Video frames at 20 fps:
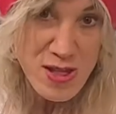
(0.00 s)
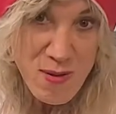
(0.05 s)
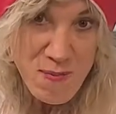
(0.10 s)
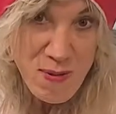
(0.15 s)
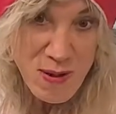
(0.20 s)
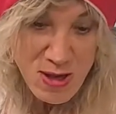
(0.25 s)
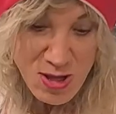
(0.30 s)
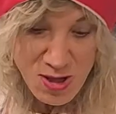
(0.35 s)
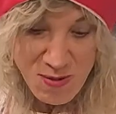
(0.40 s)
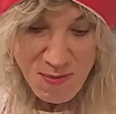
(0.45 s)
a
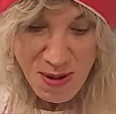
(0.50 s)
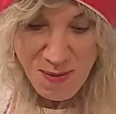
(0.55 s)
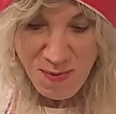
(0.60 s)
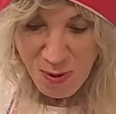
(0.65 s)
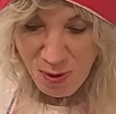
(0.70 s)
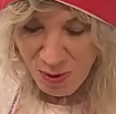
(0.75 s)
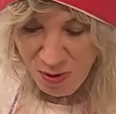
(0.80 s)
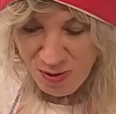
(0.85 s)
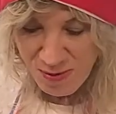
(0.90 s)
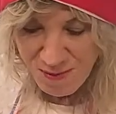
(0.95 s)
pinch in my
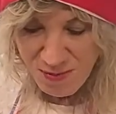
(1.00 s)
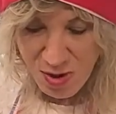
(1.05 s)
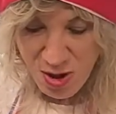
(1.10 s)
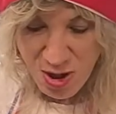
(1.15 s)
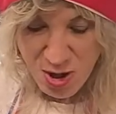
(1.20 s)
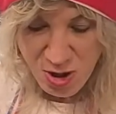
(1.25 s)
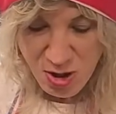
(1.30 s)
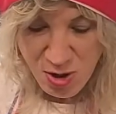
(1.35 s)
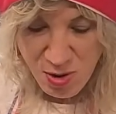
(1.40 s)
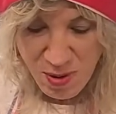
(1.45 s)
bowl,
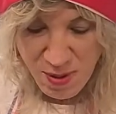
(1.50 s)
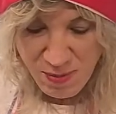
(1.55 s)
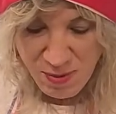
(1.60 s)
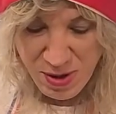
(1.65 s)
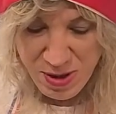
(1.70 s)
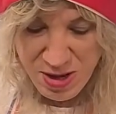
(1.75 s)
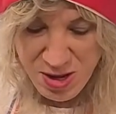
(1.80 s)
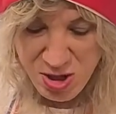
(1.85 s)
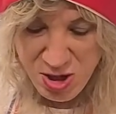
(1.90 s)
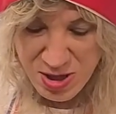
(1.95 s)
so I'm
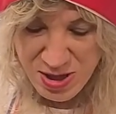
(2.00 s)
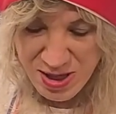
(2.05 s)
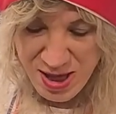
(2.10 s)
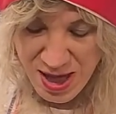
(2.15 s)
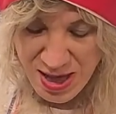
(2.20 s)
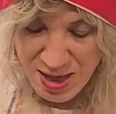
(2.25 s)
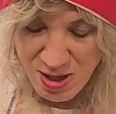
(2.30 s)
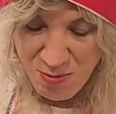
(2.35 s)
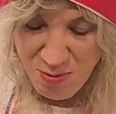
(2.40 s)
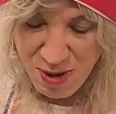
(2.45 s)
going to just
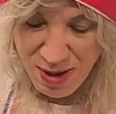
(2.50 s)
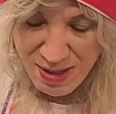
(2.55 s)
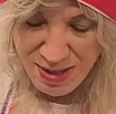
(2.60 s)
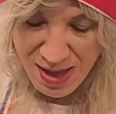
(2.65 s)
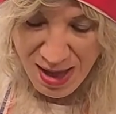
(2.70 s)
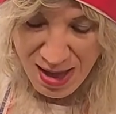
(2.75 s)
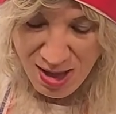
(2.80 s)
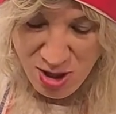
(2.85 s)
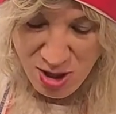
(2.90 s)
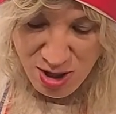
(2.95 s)
take the rest
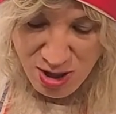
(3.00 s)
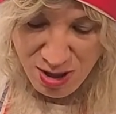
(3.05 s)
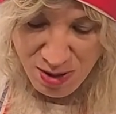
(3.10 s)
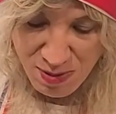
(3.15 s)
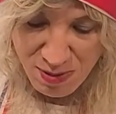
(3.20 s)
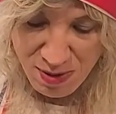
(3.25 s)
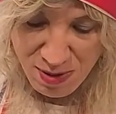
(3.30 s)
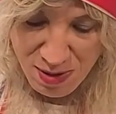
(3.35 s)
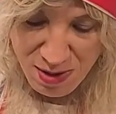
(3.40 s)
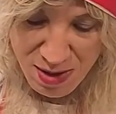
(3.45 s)
and just
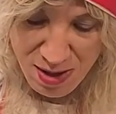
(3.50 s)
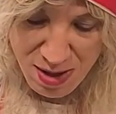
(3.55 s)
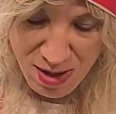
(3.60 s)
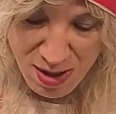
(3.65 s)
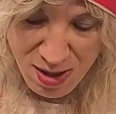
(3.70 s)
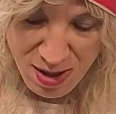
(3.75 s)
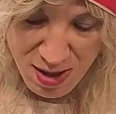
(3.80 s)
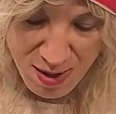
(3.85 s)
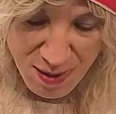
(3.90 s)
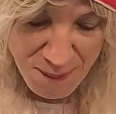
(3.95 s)

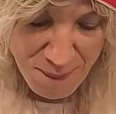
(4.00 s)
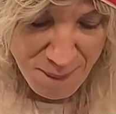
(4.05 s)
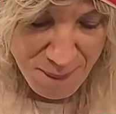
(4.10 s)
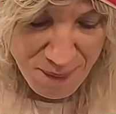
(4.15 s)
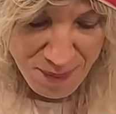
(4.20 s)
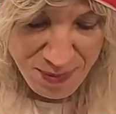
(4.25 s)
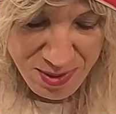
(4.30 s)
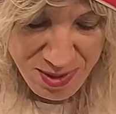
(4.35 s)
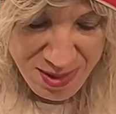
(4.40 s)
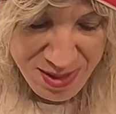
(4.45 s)

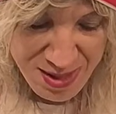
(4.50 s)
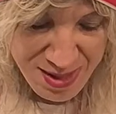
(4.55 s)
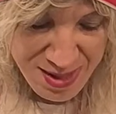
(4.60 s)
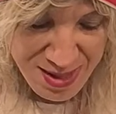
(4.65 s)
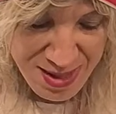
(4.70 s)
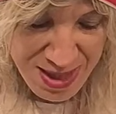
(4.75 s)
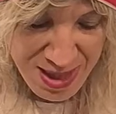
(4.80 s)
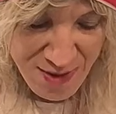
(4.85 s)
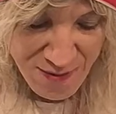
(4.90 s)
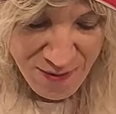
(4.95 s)

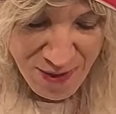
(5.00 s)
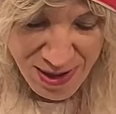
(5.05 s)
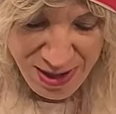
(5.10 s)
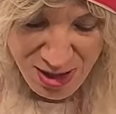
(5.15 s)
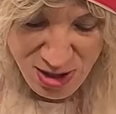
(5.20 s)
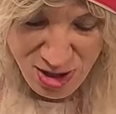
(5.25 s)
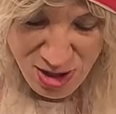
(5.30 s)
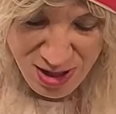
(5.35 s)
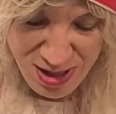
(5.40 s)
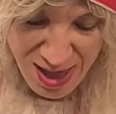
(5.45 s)
see if I could
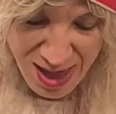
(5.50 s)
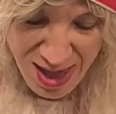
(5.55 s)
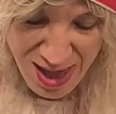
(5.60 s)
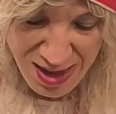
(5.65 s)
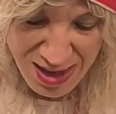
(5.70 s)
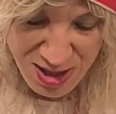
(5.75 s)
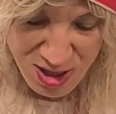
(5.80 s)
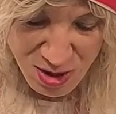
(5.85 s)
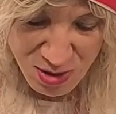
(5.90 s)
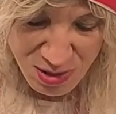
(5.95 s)
just add
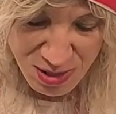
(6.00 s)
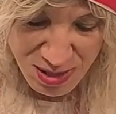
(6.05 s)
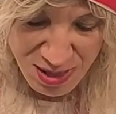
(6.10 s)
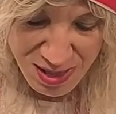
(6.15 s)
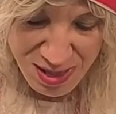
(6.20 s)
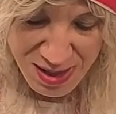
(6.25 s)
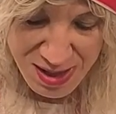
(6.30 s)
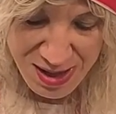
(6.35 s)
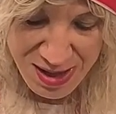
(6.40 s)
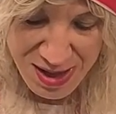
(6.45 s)
it to a
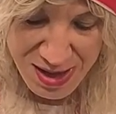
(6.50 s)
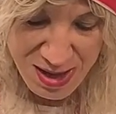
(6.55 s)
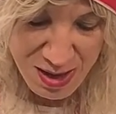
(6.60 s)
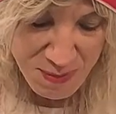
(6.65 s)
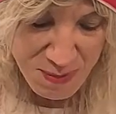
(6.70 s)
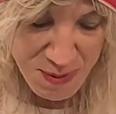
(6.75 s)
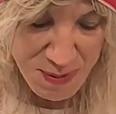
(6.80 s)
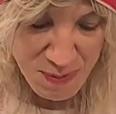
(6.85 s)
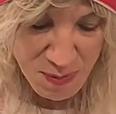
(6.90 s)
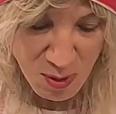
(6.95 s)
little
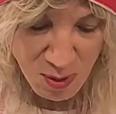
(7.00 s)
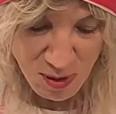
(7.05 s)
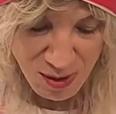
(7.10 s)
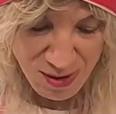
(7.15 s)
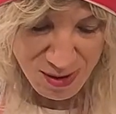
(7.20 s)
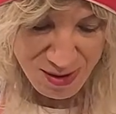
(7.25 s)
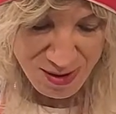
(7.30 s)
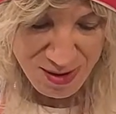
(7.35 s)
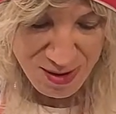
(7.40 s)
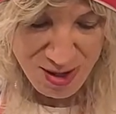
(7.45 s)
bit more,
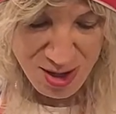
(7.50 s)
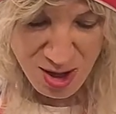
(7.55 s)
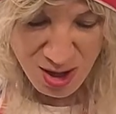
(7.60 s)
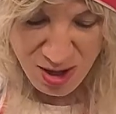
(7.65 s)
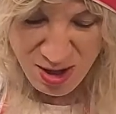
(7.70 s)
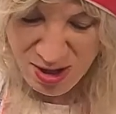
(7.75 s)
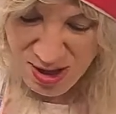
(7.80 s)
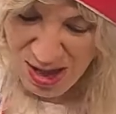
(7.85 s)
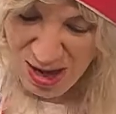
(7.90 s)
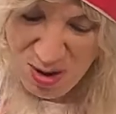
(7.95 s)

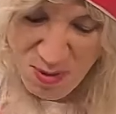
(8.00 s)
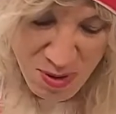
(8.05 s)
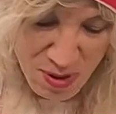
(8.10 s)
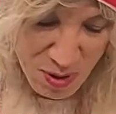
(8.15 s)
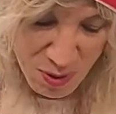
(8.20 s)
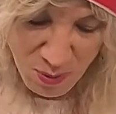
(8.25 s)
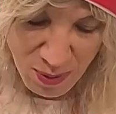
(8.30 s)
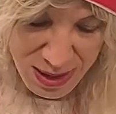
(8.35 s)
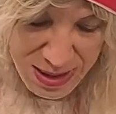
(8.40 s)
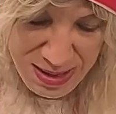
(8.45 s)
because I don't want to
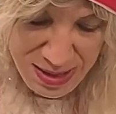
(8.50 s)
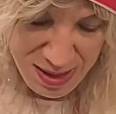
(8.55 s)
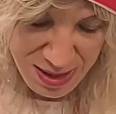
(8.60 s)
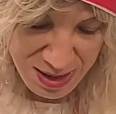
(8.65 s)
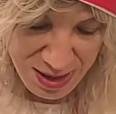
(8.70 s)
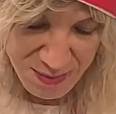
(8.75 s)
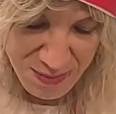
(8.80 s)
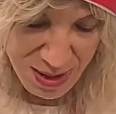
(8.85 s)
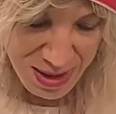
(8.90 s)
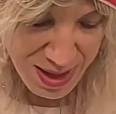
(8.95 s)
waste any
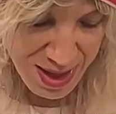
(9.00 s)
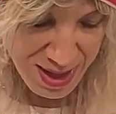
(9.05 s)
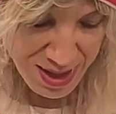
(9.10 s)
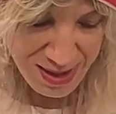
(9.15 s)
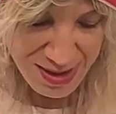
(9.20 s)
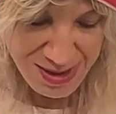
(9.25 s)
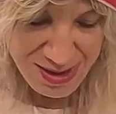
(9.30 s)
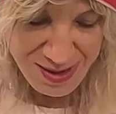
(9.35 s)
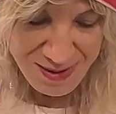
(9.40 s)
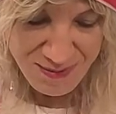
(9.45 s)
of my
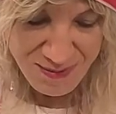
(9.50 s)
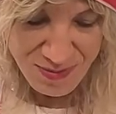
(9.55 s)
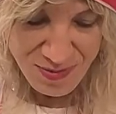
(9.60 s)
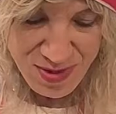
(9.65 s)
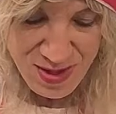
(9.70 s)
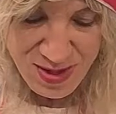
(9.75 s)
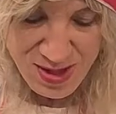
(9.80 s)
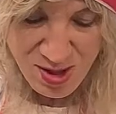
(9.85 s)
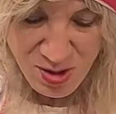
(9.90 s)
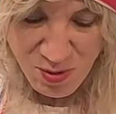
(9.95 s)
eggs.
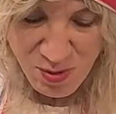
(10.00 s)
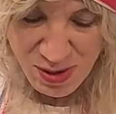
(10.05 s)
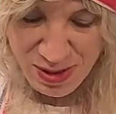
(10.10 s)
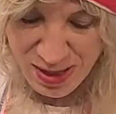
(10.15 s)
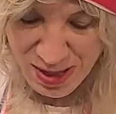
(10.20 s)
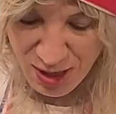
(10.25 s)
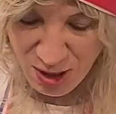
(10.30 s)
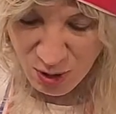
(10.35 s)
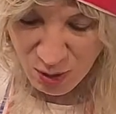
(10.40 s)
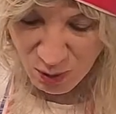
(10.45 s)
This is
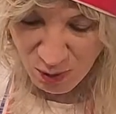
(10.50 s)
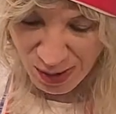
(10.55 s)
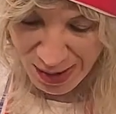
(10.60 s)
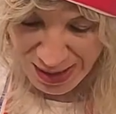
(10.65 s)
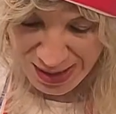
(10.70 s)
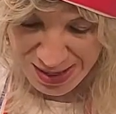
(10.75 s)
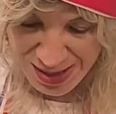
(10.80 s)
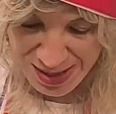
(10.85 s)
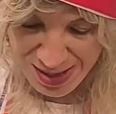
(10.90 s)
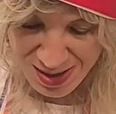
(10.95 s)
really
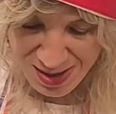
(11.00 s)
great.